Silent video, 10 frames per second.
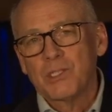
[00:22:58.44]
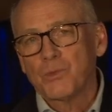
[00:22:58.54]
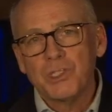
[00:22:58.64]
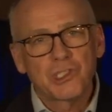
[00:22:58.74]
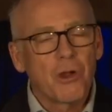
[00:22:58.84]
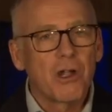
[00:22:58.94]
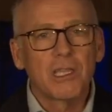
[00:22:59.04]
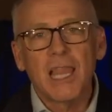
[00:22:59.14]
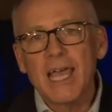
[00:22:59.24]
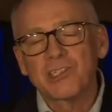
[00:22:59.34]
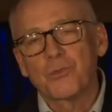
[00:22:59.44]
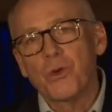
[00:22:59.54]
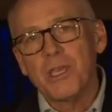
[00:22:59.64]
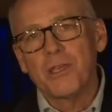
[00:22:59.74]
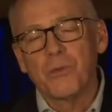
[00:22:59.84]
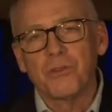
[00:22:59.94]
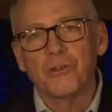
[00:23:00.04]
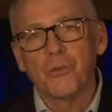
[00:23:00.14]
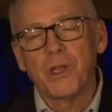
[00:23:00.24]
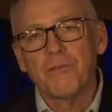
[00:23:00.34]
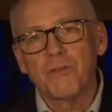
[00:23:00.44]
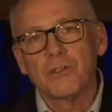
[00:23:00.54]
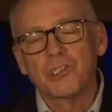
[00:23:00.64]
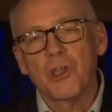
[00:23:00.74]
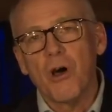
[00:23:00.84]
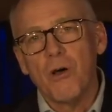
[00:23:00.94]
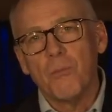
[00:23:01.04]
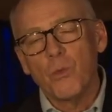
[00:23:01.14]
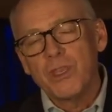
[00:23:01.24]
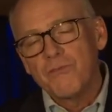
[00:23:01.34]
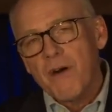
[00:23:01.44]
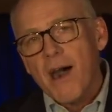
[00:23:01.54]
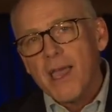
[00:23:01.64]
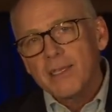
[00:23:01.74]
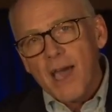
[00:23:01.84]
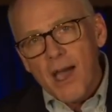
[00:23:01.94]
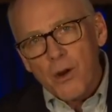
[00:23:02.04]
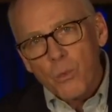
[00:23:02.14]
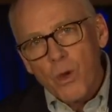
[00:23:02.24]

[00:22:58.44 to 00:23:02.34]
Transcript: As we started last week with the 23rd Psalm, we find our